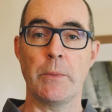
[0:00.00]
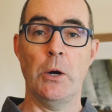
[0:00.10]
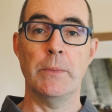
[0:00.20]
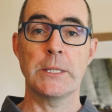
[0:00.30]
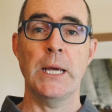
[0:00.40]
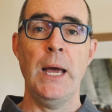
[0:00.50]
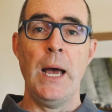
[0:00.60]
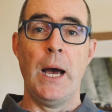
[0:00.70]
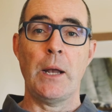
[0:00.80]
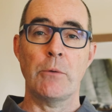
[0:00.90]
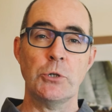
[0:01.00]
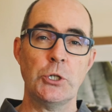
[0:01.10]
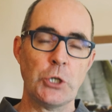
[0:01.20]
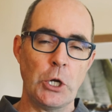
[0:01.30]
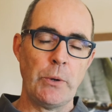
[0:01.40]
moment, and I will
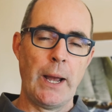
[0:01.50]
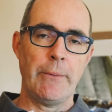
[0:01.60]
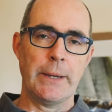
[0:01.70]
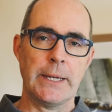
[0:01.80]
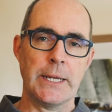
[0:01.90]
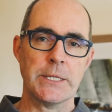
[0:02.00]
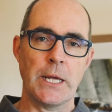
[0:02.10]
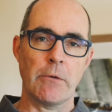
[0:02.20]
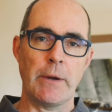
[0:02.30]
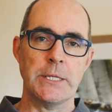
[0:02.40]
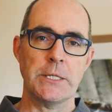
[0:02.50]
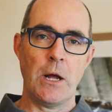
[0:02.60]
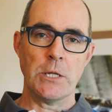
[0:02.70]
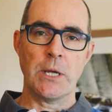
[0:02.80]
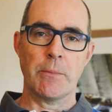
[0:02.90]
show how it can accelerate
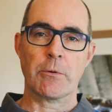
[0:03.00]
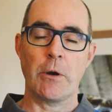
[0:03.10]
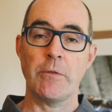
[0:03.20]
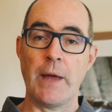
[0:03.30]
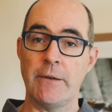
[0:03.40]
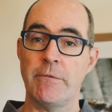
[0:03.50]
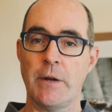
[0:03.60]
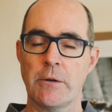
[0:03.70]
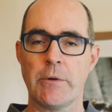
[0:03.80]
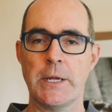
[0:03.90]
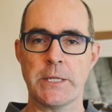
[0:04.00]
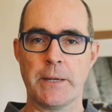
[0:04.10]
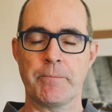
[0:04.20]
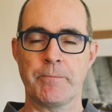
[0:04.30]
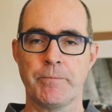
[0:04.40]
startup growth and fundraising.
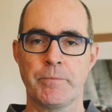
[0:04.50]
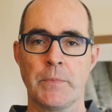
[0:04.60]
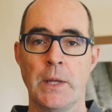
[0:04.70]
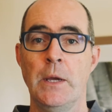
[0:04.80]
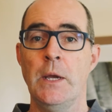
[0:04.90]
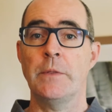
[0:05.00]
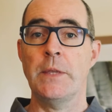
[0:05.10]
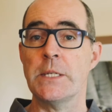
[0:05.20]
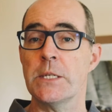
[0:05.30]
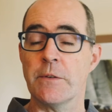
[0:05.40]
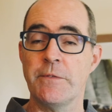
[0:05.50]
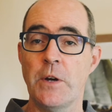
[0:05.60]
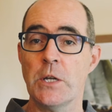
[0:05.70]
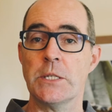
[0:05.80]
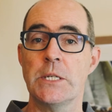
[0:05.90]
This is the
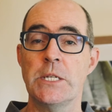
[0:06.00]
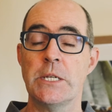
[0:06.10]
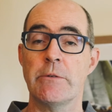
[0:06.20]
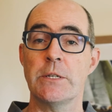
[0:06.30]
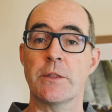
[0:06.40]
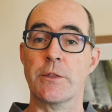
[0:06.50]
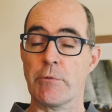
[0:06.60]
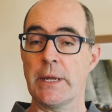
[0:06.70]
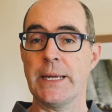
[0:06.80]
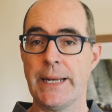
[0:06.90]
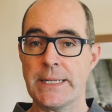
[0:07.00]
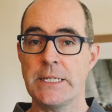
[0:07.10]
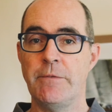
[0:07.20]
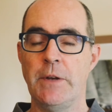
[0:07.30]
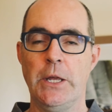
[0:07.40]
first in a series of 3
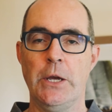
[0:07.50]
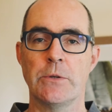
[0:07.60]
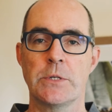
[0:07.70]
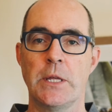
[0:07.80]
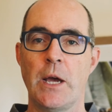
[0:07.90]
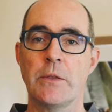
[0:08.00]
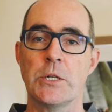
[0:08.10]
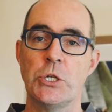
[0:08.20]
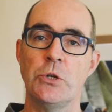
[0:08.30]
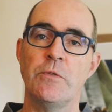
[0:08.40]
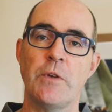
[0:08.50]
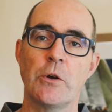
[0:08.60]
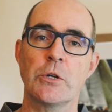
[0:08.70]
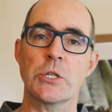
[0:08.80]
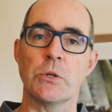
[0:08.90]
connected videos. The other 2
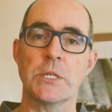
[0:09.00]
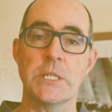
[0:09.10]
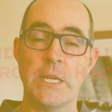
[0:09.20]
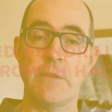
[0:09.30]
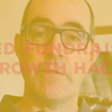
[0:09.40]
focus on seed